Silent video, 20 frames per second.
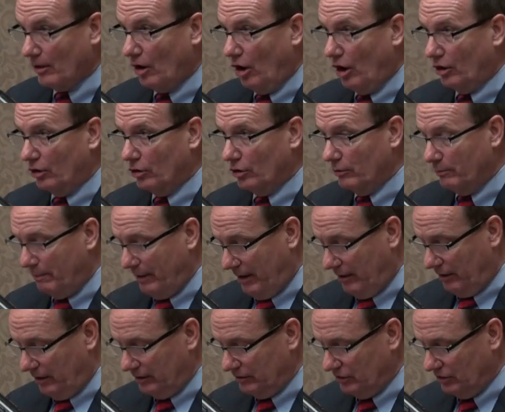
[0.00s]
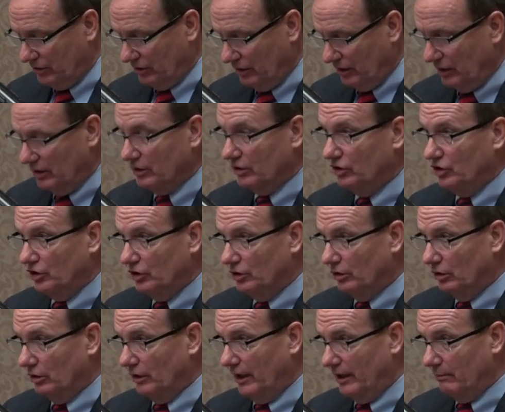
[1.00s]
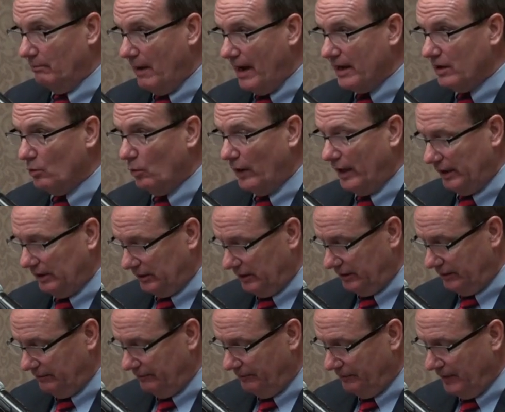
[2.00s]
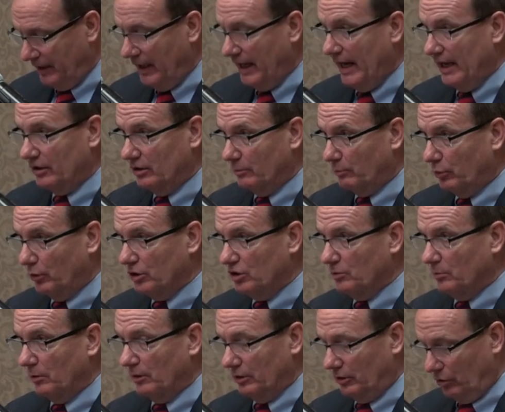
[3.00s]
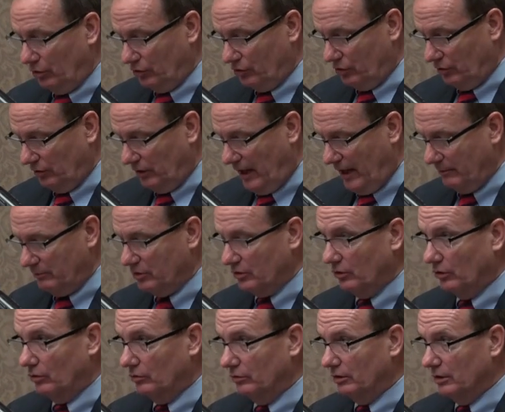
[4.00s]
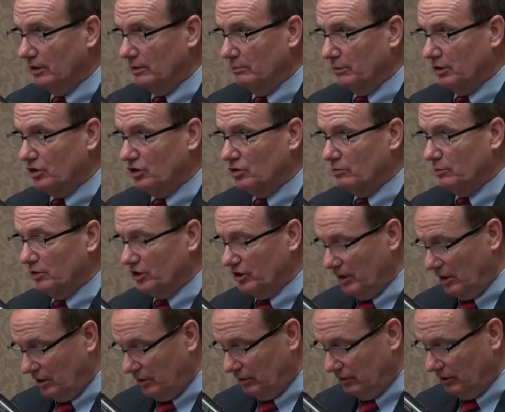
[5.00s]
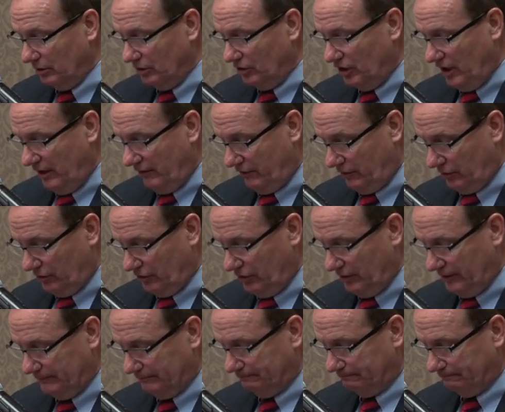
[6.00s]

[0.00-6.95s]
are her parents, Jill and Mike Whalen, and the principal at Herscher Limestone, Mrs. Michelle Chavers.